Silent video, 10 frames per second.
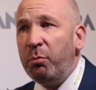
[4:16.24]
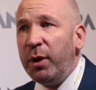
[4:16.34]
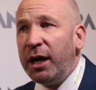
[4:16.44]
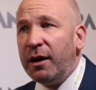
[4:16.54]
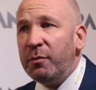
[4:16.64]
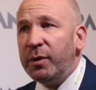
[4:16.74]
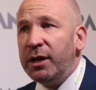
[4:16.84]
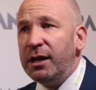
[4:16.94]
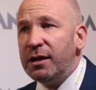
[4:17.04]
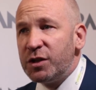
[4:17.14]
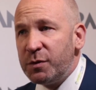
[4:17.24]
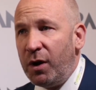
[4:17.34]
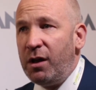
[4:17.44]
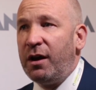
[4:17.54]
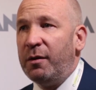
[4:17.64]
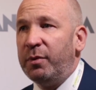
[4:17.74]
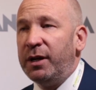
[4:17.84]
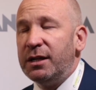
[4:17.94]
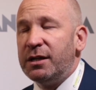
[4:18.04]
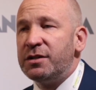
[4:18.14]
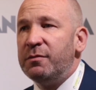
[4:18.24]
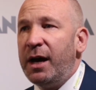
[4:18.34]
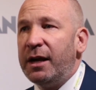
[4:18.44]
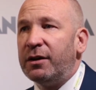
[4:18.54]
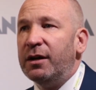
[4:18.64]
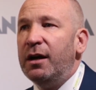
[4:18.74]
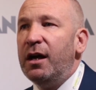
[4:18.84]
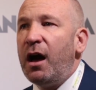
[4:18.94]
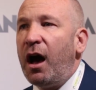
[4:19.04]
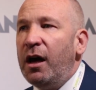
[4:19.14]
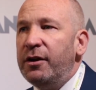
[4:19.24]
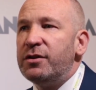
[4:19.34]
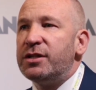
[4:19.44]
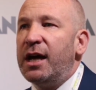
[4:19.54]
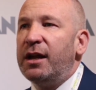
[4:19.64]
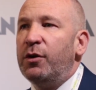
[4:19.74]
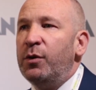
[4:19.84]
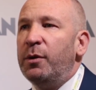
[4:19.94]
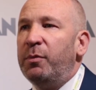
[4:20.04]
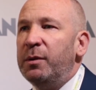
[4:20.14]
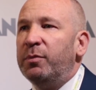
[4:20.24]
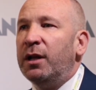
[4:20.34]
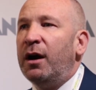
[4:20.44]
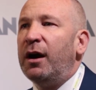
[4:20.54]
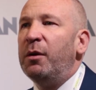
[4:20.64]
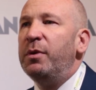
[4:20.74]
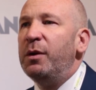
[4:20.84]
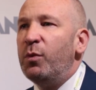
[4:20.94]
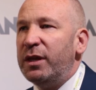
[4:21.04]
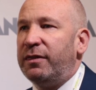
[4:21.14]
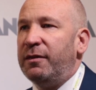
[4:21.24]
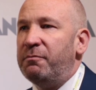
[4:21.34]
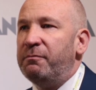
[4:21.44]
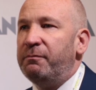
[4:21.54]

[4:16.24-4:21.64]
big company, small company, it doesn't matter, understand who the people are and be with them.